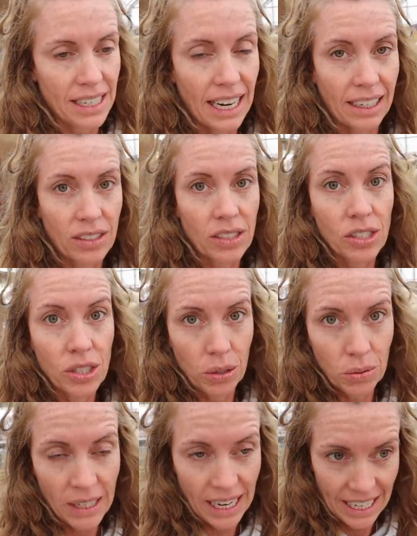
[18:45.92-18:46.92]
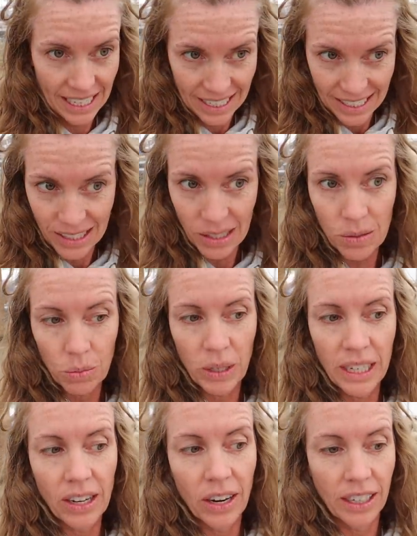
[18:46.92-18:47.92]
the next 2 days
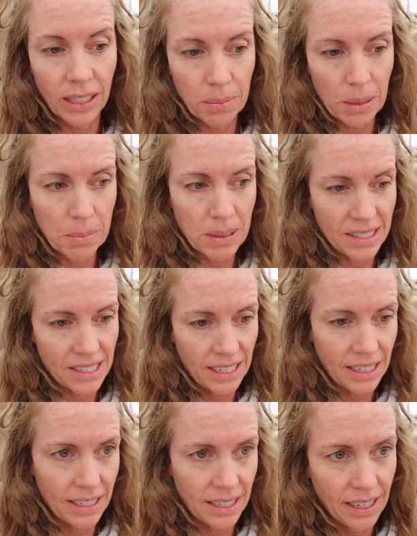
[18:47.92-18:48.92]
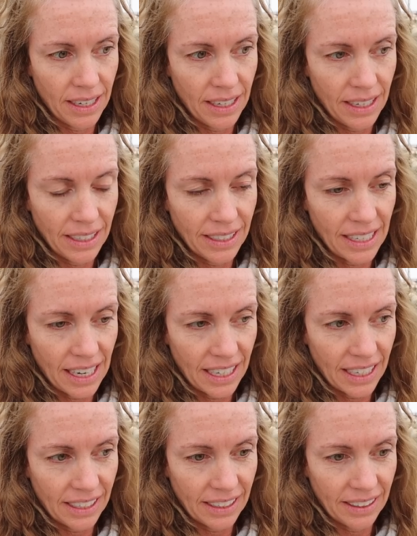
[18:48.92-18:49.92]
we are going to be busy
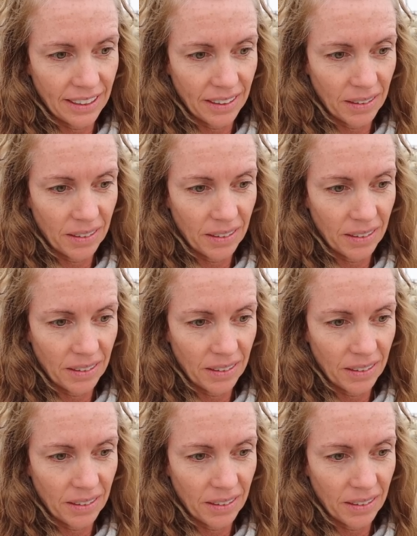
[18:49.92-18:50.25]
getting